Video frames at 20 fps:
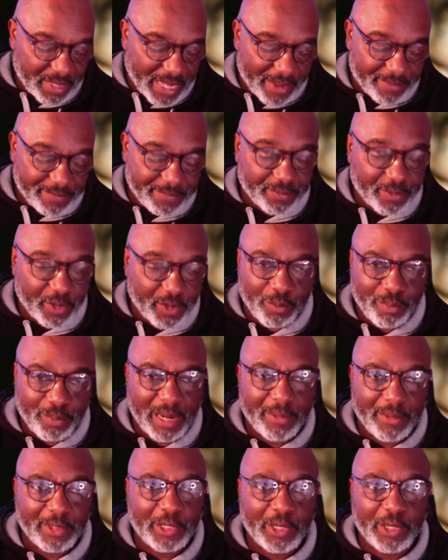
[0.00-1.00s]

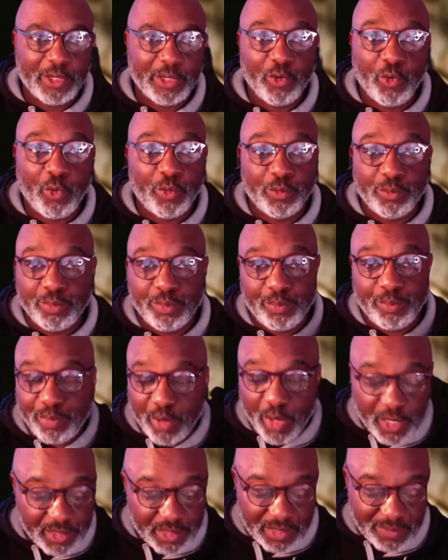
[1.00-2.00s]
Afro-American or
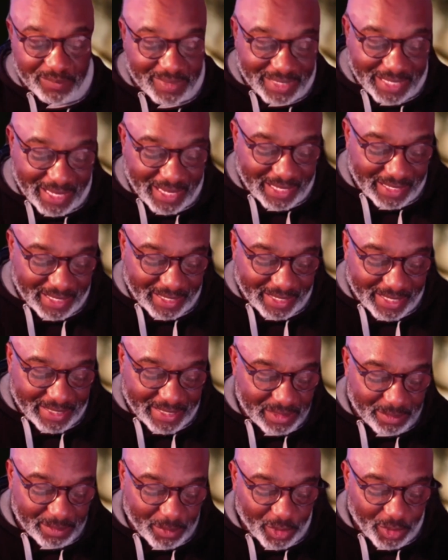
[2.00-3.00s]
person of color
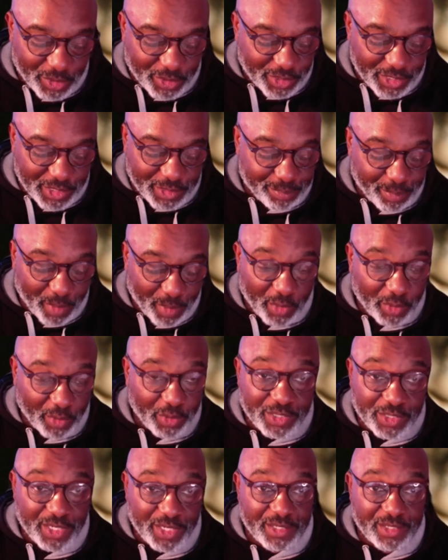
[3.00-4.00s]
entomologist,
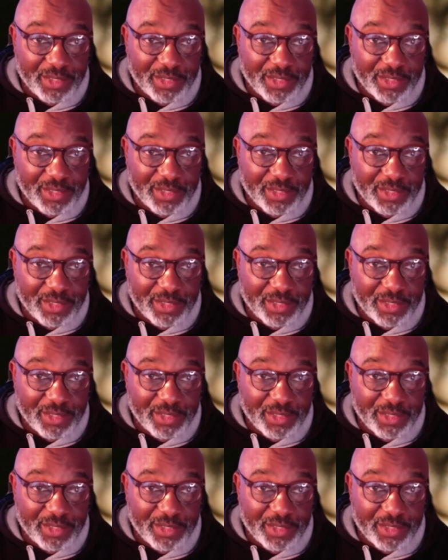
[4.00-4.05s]
biologist.